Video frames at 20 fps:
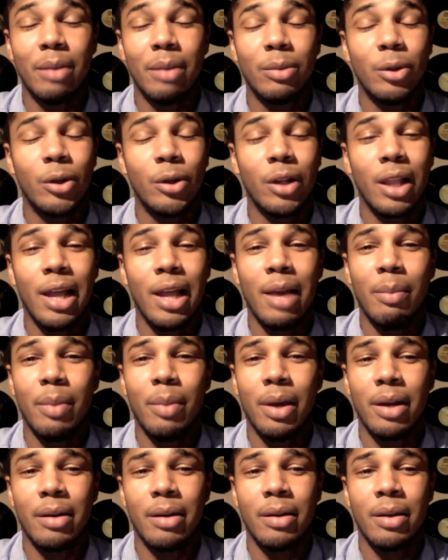I'm doing a lot
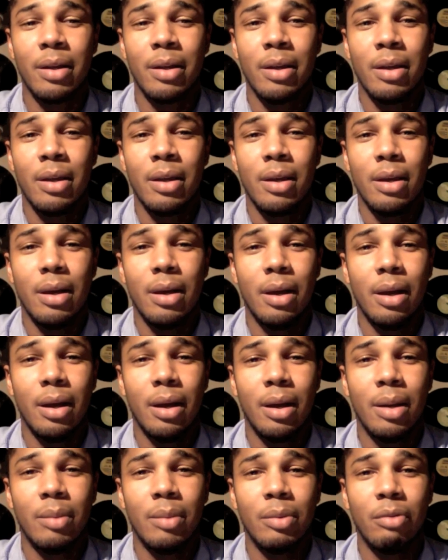better.
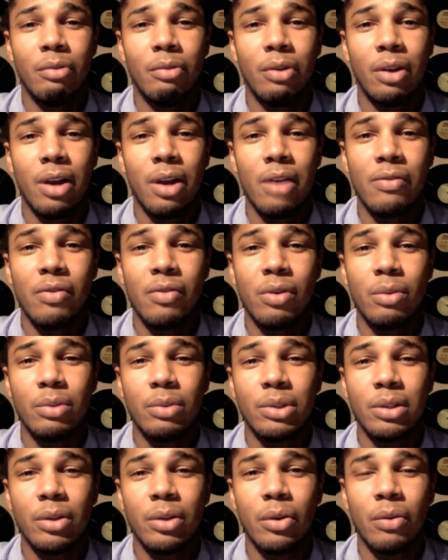The recovery
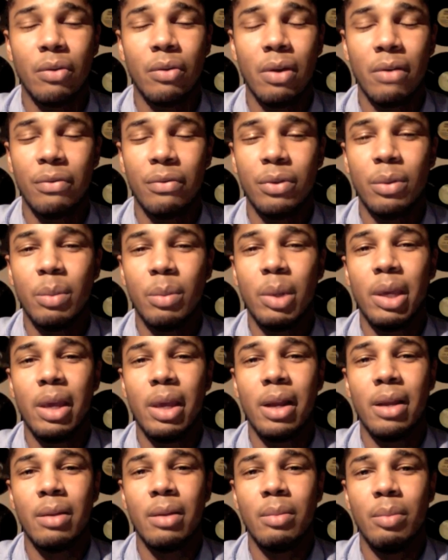was a little rough in the
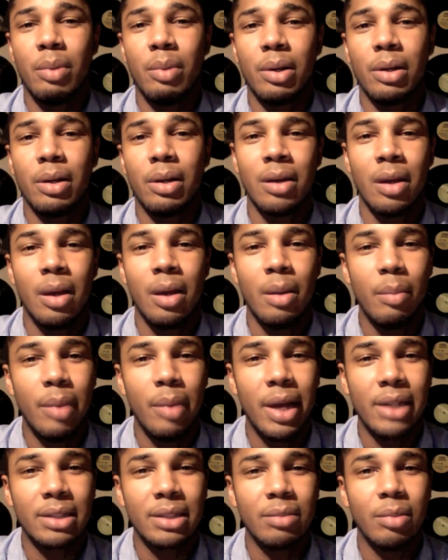beginning, but
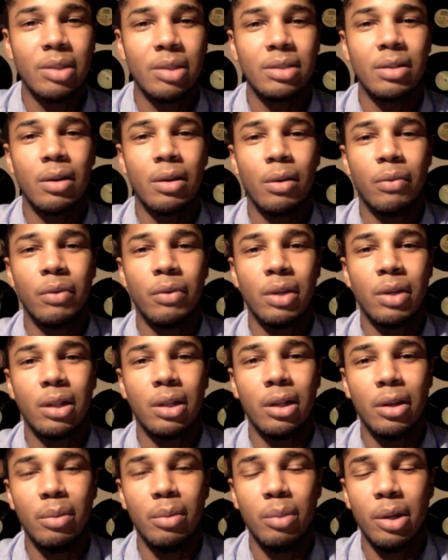back to myself. He
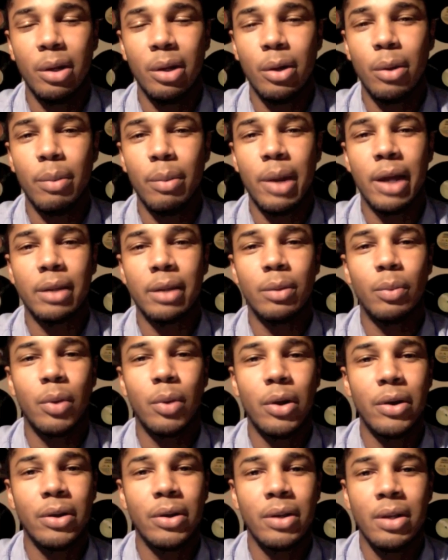cleared me to go back to
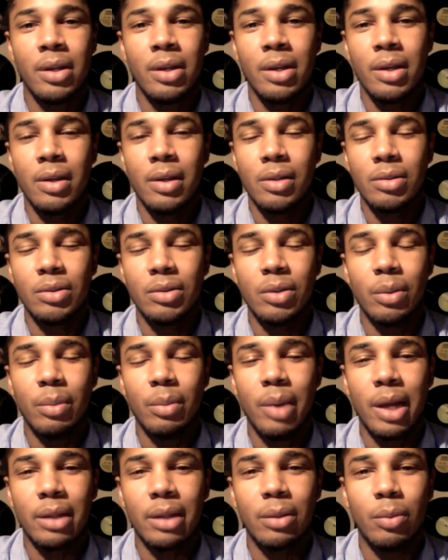work, so I'm
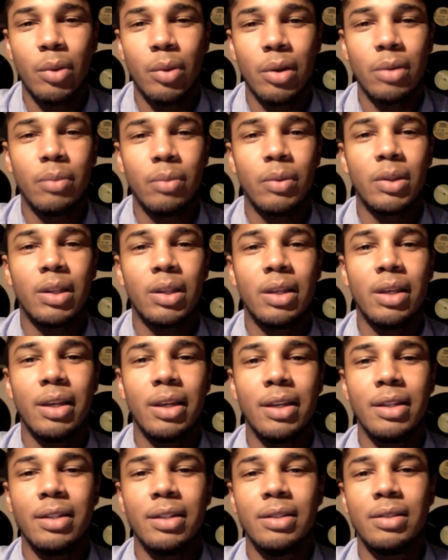back to working with the
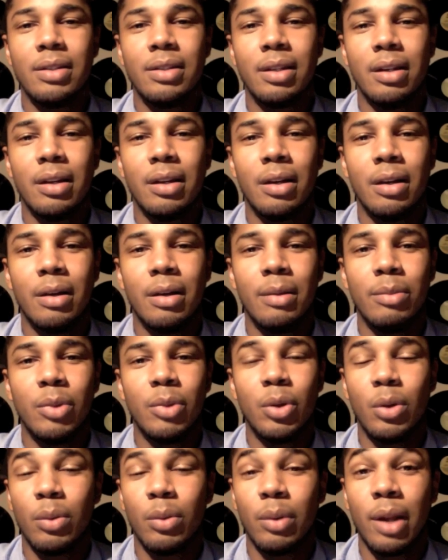kids and
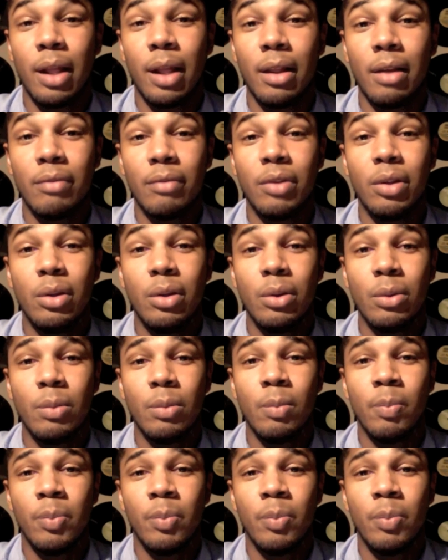doing what I love to do.